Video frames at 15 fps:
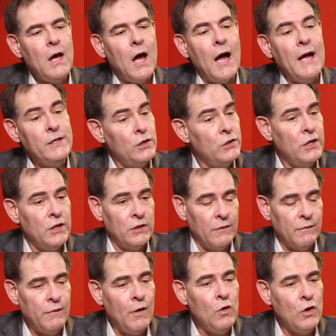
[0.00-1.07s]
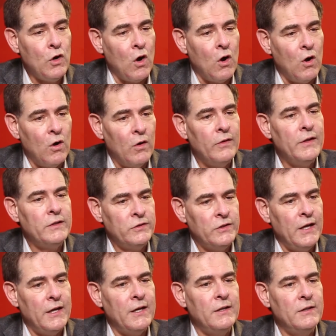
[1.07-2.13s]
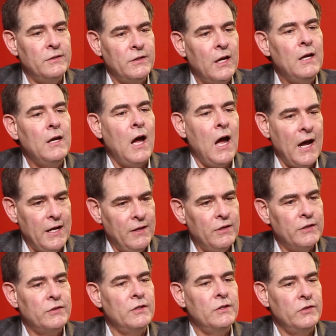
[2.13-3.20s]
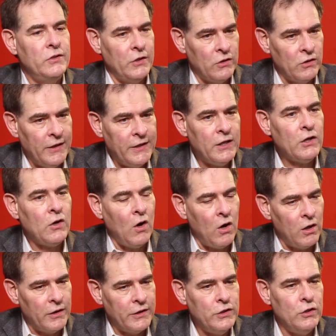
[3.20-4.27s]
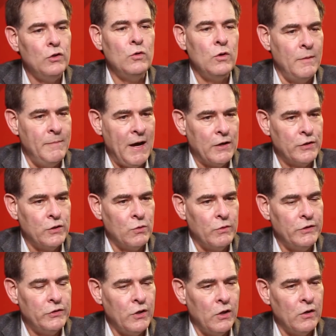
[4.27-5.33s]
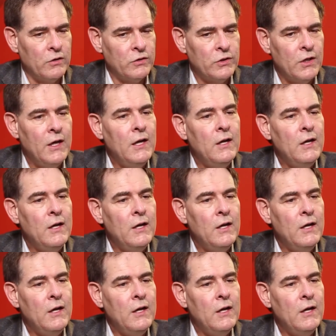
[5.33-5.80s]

I could get the phone call that says, "Hi, this is the clinic calling you about your results.